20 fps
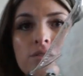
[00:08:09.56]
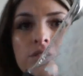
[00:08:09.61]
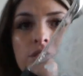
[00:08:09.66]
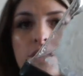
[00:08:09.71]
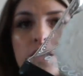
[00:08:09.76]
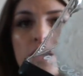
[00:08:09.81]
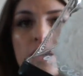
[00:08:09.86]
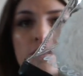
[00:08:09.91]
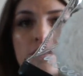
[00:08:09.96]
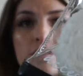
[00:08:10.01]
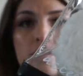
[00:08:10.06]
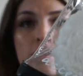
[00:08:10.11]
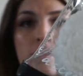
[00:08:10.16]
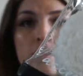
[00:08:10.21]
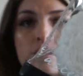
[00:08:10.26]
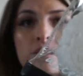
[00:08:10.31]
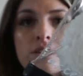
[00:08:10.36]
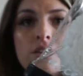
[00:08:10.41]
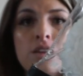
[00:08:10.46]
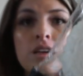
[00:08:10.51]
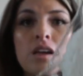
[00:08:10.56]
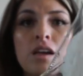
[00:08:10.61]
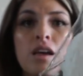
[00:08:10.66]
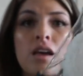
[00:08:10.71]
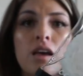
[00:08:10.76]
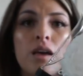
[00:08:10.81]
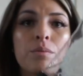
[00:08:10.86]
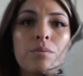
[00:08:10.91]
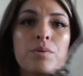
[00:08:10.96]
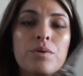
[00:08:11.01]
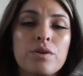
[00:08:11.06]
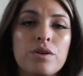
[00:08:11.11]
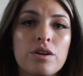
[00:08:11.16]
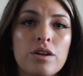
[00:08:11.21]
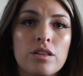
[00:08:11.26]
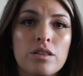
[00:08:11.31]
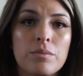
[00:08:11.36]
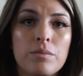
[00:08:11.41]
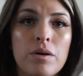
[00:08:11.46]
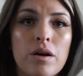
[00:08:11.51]
decal sticker and put it
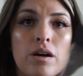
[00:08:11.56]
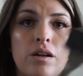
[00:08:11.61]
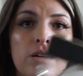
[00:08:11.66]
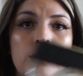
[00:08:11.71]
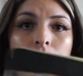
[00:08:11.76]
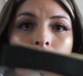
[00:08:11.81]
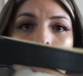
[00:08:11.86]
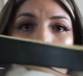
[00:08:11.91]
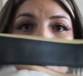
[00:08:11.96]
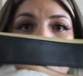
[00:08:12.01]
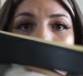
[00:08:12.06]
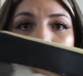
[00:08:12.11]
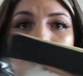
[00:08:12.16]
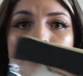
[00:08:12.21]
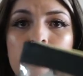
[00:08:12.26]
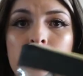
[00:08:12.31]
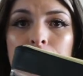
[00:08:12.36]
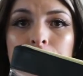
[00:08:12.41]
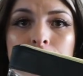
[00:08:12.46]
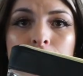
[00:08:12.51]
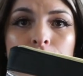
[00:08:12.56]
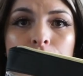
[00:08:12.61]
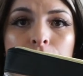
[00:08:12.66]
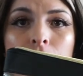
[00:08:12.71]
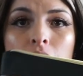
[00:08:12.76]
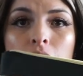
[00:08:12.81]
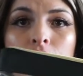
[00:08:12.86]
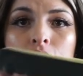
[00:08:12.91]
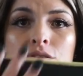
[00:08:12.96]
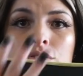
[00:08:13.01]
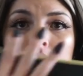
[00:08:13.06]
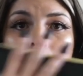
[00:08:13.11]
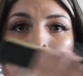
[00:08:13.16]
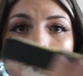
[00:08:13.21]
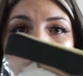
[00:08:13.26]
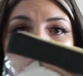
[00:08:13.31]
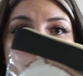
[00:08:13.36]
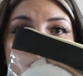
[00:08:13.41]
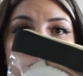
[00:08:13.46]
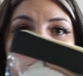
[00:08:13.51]
on the bottom and just flipped it around so that
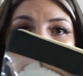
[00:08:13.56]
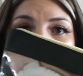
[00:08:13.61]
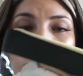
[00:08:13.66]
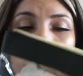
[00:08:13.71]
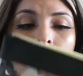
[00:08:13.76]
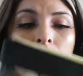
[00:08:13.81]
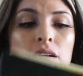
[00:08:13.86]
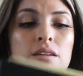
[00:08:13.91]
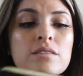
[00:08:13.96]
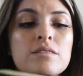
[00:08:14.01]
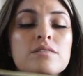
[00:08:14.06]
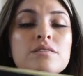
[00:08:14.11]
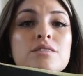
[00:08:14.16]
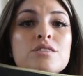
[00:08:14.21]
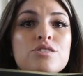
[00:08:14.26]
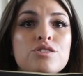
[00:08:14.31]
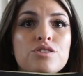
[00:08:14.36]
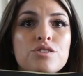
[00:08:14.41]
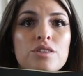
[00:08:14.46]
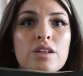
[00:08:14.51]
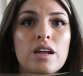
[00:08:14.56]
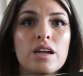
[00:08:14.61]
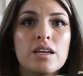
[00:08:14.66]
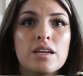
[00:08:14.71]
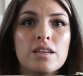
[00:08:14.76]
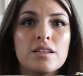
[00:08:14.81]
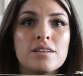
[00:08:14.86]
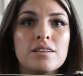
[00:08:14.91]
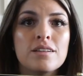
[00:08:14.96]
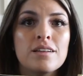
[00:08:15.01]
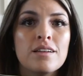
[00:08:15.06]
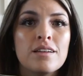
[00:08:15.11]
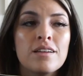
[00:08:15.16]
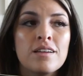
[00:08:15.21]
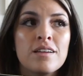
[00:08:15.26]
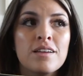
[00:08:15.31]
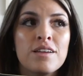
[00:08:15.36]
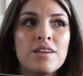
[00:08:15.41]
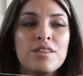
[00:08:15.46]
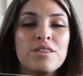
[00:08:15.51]
it's all black. Just so that I can
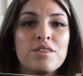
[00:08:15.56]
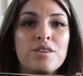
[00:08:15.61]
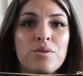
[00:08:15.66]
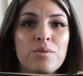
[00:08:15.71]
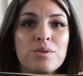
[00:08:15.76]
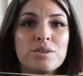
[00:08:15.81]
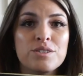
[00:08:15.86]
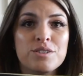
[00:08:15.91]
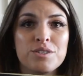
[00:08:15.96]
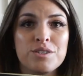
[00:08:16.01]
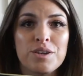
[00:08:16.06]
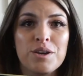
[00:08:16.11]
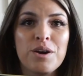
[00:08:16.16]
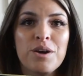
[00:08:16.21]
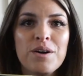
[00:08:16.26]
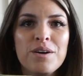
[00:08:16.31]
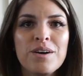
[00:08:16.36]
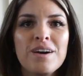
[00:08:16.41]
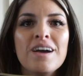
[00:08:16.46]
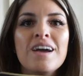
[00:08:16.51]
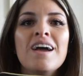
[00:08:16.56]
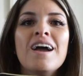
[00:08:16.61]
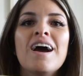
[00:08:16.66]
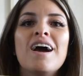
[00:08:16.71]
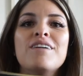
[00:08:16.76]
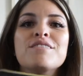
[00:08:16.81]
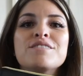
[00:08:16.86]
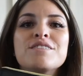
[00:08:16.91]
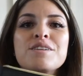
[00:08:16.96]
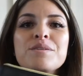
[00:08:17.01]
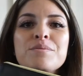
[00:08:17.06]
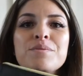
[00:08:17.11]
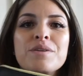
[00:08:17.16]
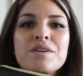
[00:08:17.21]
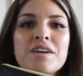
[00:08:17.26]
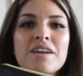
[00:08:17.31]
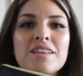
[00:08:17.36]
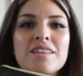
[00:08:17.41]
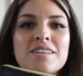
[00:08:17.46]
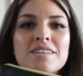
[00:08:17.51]
know what to do. I was gonna put
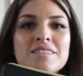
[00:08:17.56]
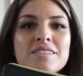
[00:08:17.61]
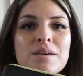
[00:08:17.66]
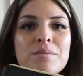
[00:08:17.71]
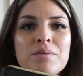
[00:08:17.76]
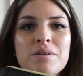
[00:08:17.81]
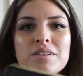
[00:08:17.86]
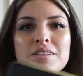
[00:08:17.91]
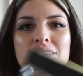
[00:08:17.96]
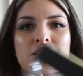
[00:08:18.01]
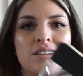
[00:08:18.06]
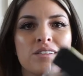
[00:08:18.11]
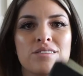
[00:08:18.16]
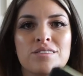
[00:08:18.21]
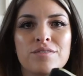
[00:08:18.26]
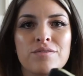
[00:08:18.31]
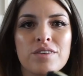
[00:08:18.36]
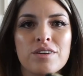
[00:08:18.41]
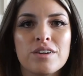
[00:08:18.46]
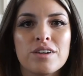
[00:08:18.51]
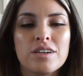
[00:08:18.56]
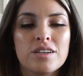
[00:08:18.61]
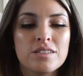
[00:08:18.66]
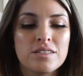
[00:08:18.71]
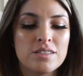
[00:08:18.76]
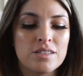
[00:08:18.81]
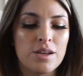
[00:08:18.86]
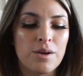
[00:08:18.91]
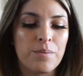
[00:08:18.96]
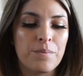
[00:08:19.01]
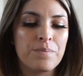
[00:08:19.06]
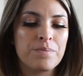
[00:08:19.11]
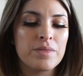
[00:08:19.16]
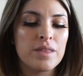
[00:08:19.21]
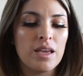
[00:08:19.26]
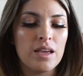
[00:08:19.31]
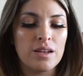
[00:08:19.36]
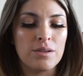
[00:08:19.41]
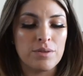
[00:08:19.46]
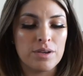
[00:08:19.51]
it on this side, but it didn't look very good. So
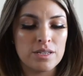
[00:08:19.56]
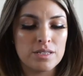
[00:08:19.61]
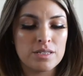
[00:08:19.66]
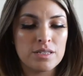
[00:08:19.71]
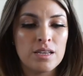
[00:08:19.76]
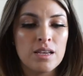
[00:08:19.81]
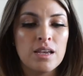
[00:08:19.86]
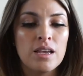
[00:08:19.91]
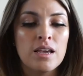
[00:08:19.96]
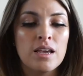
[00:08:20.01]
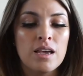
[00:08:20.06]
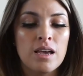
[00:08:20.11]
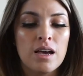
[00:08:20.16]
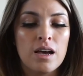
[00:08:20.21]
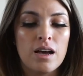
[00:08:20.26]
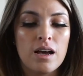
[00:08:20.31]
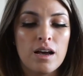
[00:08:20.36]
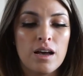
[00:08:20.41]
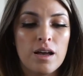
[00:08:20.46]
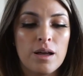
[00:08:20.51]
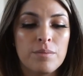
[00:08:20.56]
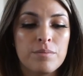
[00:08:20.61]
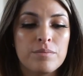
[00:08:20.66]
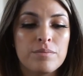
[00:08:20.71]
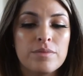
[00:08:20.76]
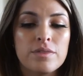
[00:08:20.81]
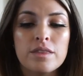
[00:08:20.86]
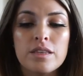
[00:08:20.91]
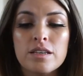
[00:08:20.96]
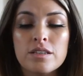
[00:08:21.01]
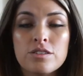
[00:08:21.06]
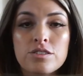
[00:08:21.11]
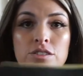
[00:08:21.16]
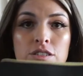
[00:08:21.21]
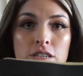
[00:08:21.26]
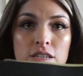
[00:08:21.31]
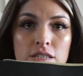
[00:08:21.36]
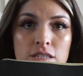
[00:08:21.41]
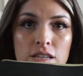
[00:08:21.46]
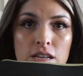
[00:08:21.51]
anyways, these are
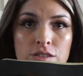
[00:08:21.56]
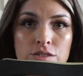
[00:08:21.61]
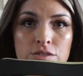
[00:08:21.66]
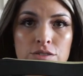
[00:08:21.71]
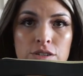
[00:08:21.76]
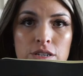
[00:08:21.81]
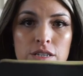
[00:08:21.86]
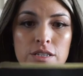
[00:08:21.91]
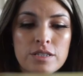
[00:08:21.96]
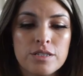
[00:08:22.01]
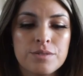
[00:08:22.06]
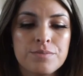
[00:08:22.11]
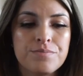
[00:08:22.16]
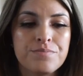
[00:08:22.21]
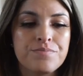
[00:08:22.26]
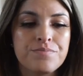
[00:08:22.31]
the accessories.